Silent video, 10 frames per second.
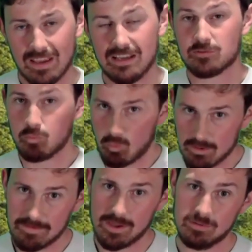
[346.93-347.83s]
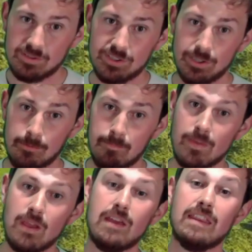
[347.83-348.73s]
It's one of those two.
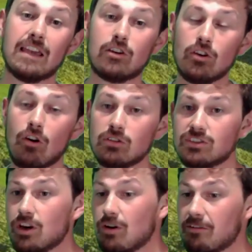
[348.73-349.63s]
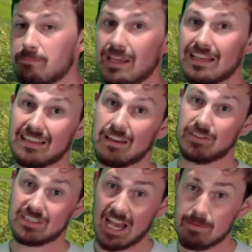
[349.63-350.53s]
There could also have been
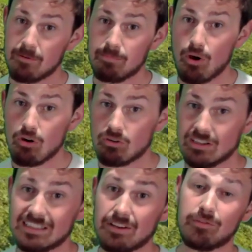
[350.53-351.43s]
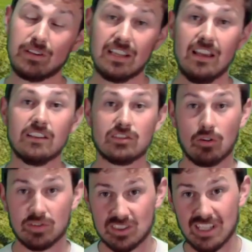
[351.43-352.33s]
another type of broch or a different
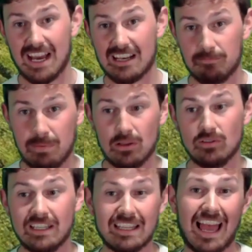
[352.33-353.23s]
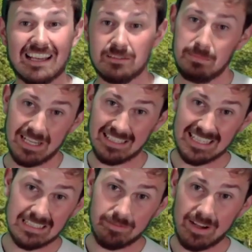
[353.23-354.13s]
sort of style of building that hasn't been
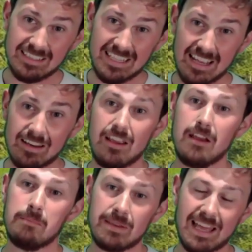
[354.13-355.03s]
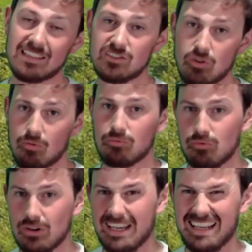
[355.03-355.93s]
identified yet, but that's not
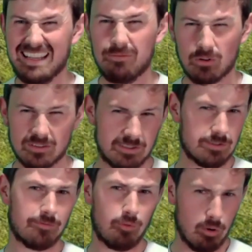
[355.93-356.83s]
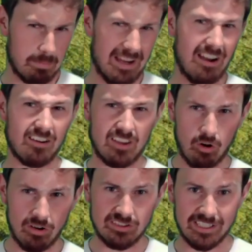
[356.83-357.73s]
really what's thought by
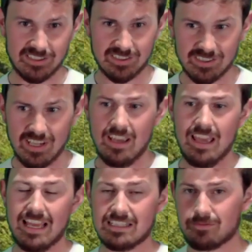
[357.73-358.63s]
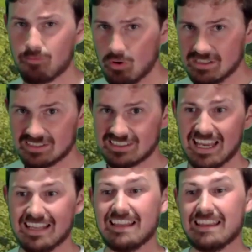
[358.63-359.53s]
archaeologists. It's thought
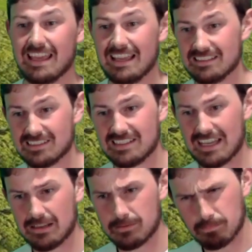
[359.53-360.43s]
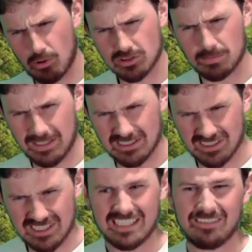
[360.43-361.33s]
instead that they instead possibly
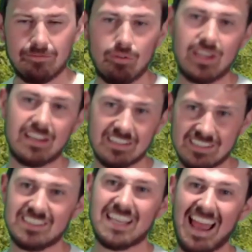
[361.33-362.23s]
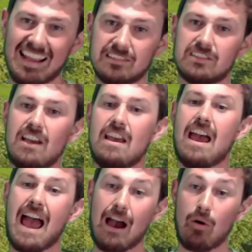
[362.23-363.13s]
just didn't fully understand
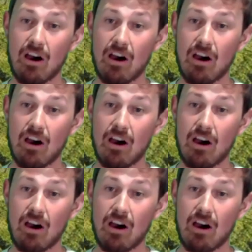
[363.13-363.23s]
how